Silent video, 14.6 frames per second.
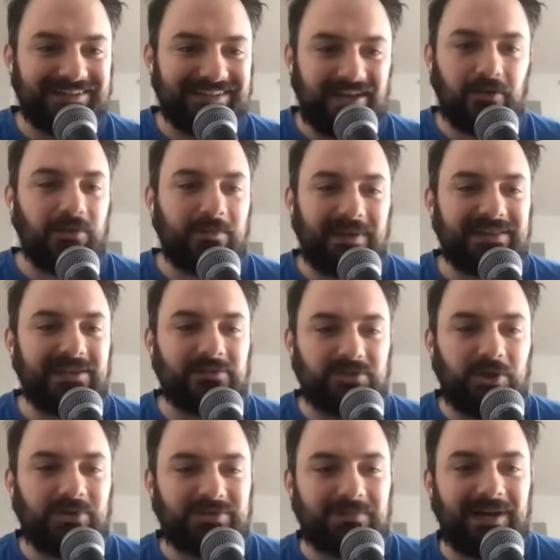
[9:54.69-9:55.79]
I know they made the
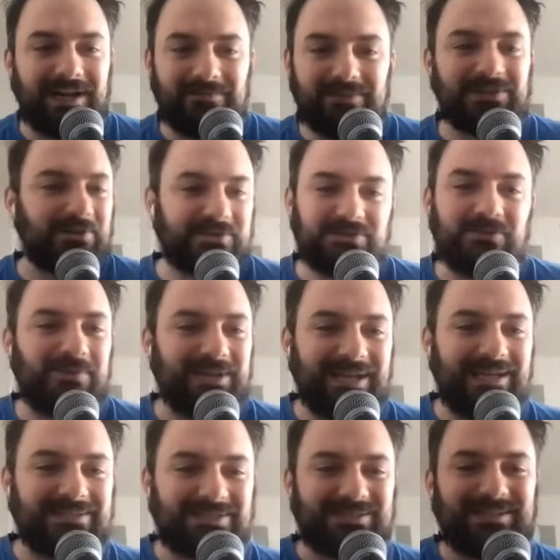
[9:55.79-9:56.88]
jokes about it, but there's too many
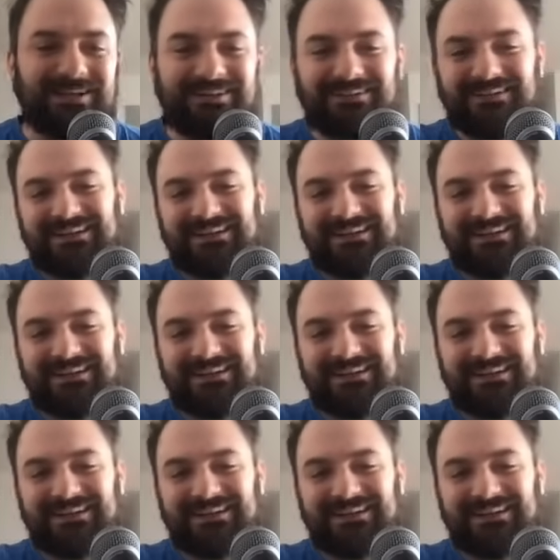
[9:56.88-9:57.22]
H's now.